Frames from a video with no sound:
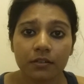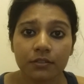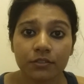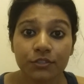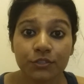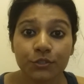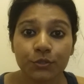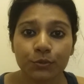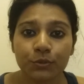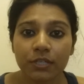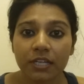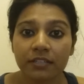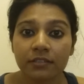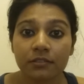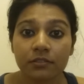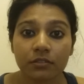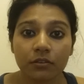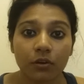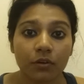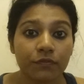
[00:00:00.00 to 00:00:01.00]

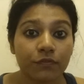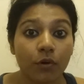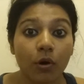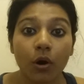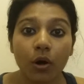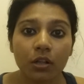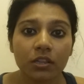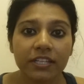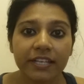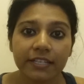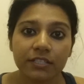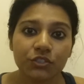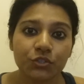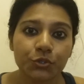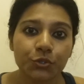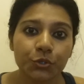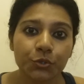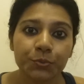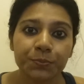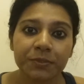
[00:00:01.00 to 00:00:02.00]
students of all
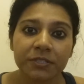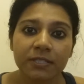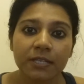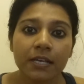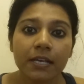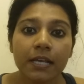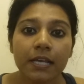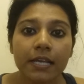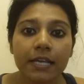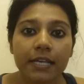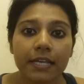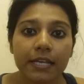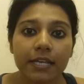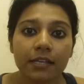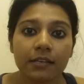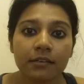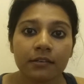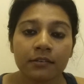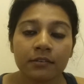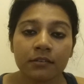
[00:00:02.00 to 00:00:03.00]
age groups
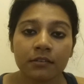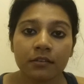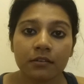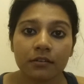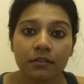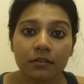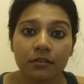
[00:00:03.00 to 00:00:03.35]
in